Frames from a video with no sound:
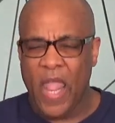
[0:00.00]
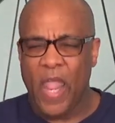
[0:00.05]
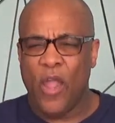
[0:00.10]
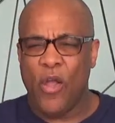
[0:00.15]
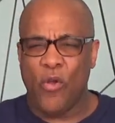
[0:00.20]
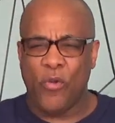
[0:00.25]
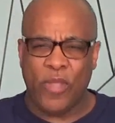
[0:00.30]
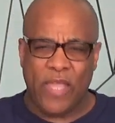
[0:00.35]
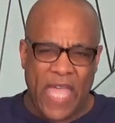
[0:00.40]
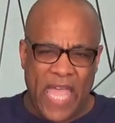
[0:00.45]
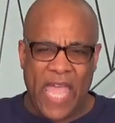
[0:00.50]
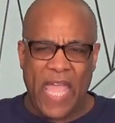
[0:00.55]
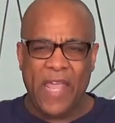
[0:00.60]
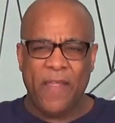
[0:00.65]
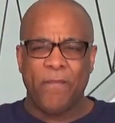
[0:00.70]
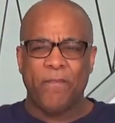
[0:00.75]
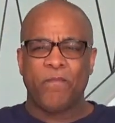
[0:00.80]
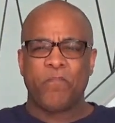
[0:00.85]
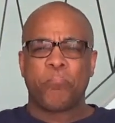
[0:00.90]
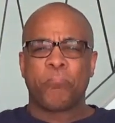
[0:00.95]

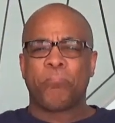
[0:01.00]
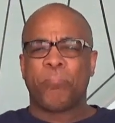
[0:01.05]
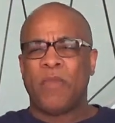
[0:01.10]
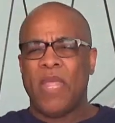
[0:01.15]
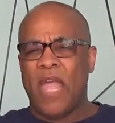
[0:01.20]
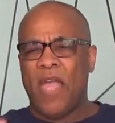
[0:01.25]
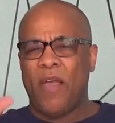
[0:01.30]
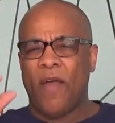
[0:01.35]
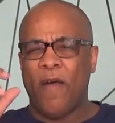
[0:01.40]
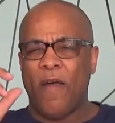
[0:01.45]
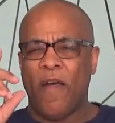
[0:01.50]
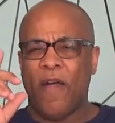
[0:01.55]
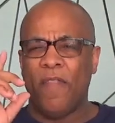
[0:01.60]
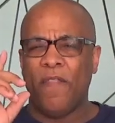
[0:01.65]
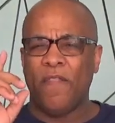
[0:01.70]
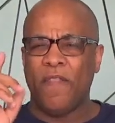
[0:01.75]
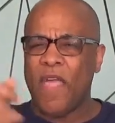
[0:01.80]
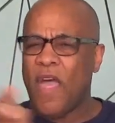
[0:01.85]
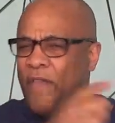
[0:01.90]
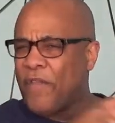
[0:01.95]
Okay? Now,
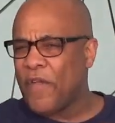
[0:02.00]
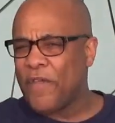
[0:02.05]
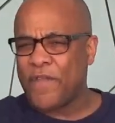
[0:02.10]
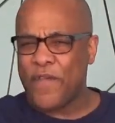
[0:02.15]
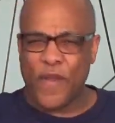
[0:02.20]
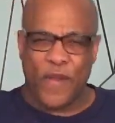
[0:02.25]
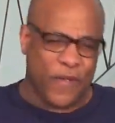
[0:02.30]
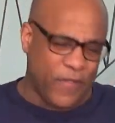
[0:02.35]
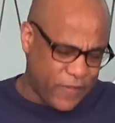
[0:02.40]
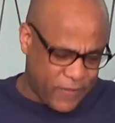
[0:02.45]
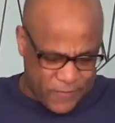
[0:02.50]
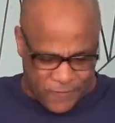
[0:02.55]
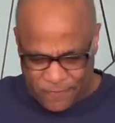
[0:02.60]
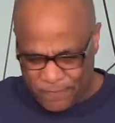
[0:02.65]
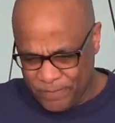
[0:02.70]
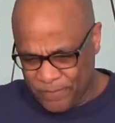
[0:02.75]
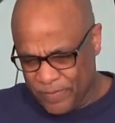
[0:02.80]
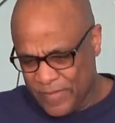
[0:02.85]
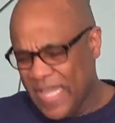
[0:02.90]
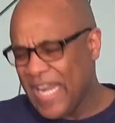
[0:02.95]
another verse
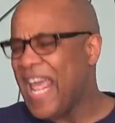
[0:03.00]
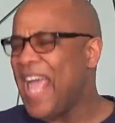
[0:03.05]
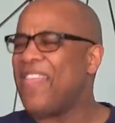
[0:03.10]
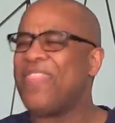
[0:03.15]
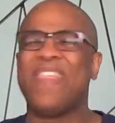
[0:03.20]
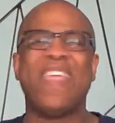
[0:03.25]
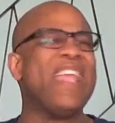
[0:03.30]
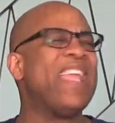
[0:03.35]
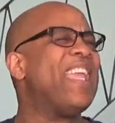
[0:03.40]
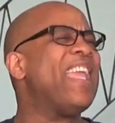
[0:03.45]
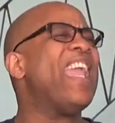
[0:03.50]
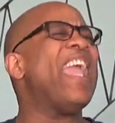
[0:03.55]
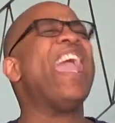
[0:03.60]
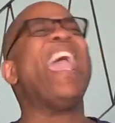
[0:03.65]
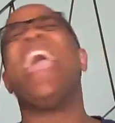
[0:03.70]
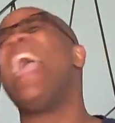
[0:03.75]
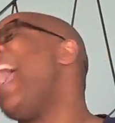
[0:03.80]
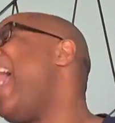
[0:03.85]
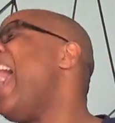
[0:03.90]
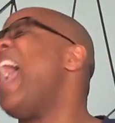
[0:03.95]
that I think
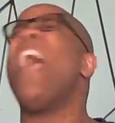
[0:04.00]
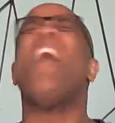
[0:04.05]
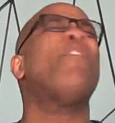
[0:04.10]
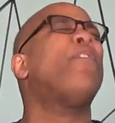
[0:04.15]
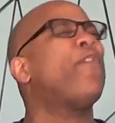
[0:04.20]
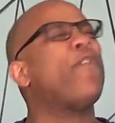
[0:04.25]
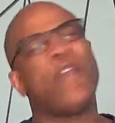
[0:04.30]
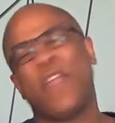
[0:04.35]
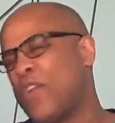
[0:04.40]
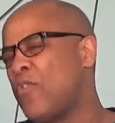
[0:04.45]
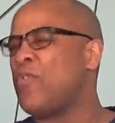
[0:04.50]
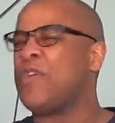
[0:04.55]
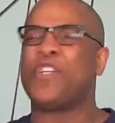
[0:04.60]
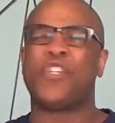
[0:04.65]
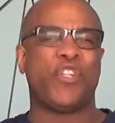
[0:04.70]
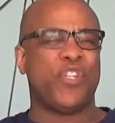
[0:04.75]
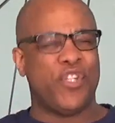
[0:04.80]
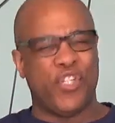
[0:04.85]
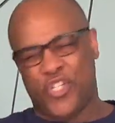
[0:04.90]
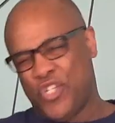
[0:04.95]
every
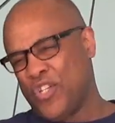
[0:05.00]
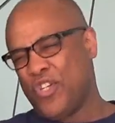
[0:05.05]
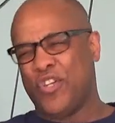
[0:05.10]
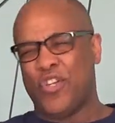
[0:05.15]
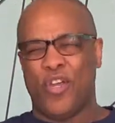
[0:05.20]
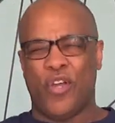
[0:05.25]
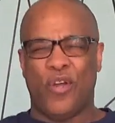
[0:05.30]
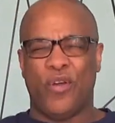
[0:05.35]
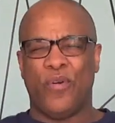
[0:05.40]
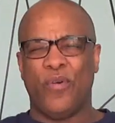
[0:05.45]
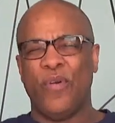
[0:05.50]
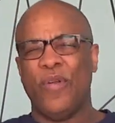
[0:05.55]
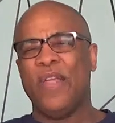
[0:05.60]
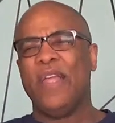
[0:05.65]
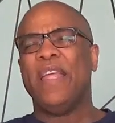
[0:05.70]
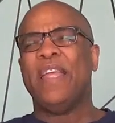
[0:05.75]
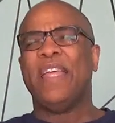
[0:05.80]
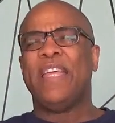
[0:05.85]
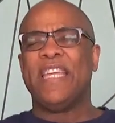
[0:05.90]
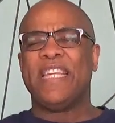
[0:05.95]
Christian should know
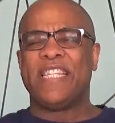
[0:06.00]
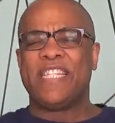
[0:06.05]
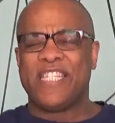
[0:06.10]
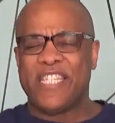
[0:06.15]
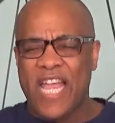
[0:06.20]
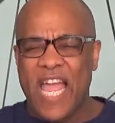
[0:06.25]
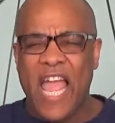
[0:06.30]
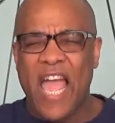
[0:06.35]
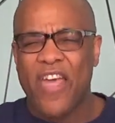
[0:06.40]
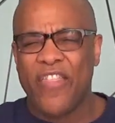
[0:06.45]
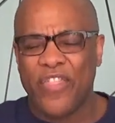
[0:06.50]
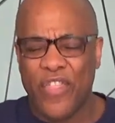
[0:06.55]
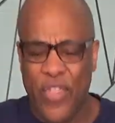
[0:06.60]
is John